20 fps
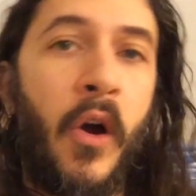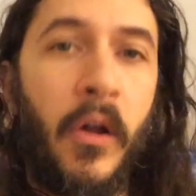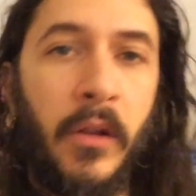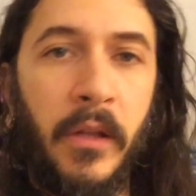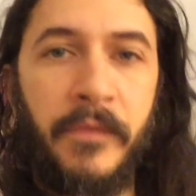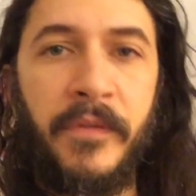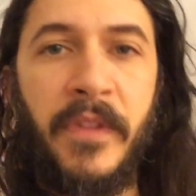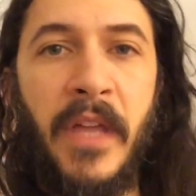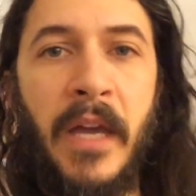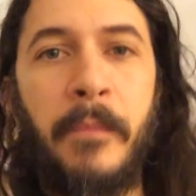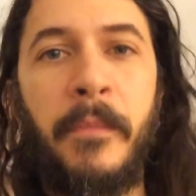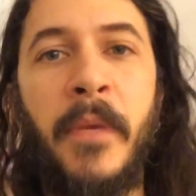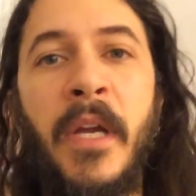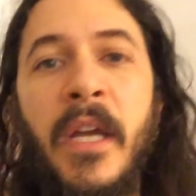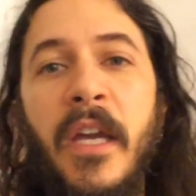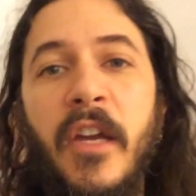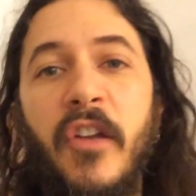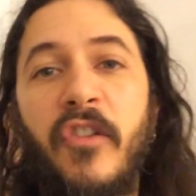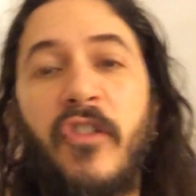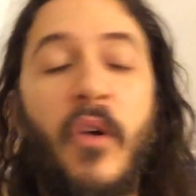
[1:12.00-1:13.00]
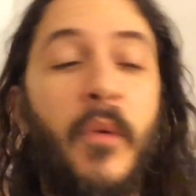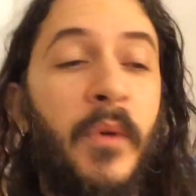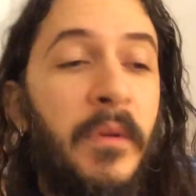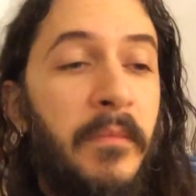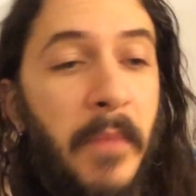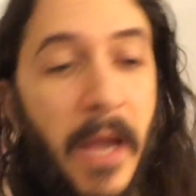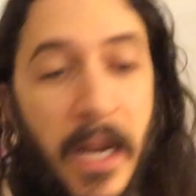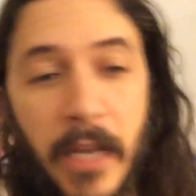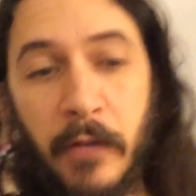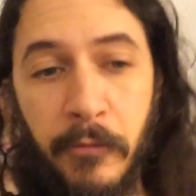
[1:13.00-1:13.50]
all of them. So,
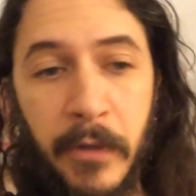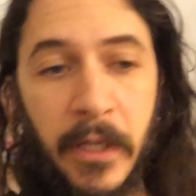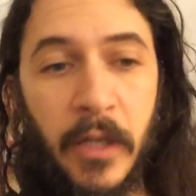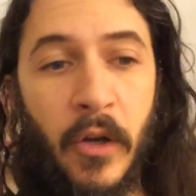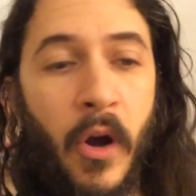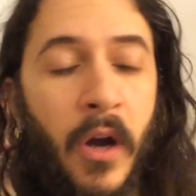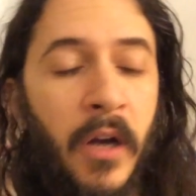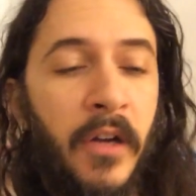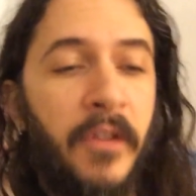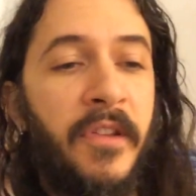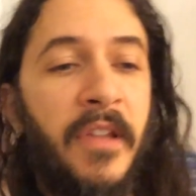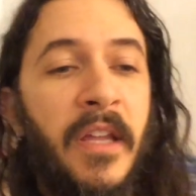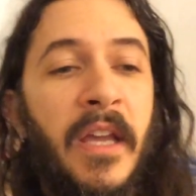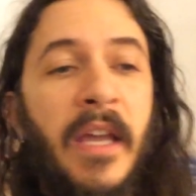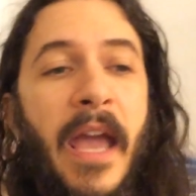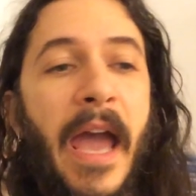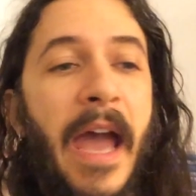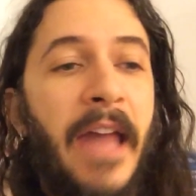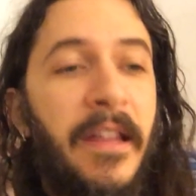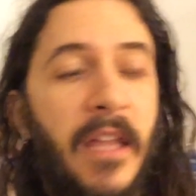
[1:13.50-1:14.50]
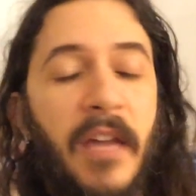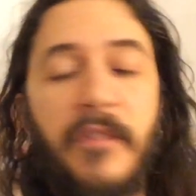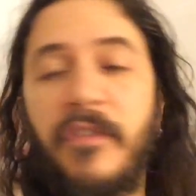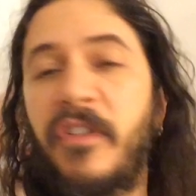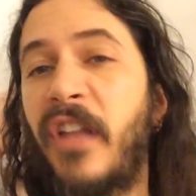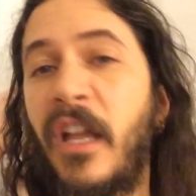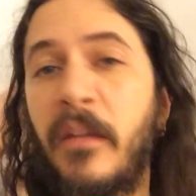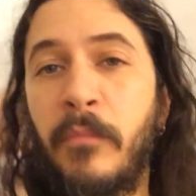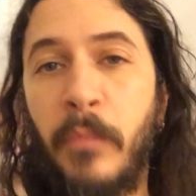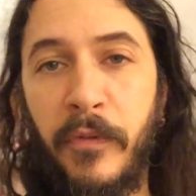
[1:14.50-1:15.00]
in many regards, as I've
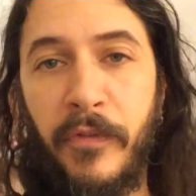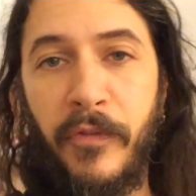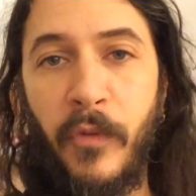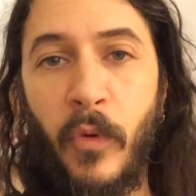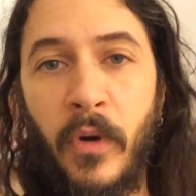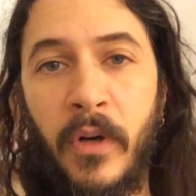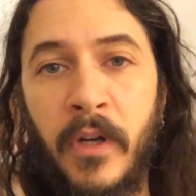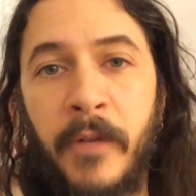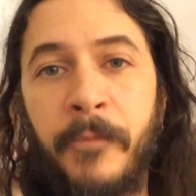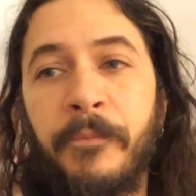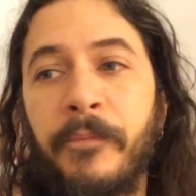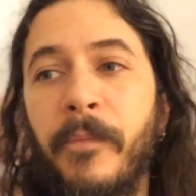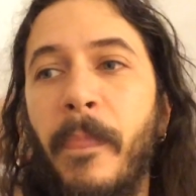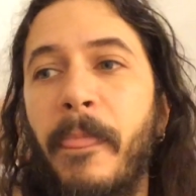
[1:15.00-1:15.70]
said before,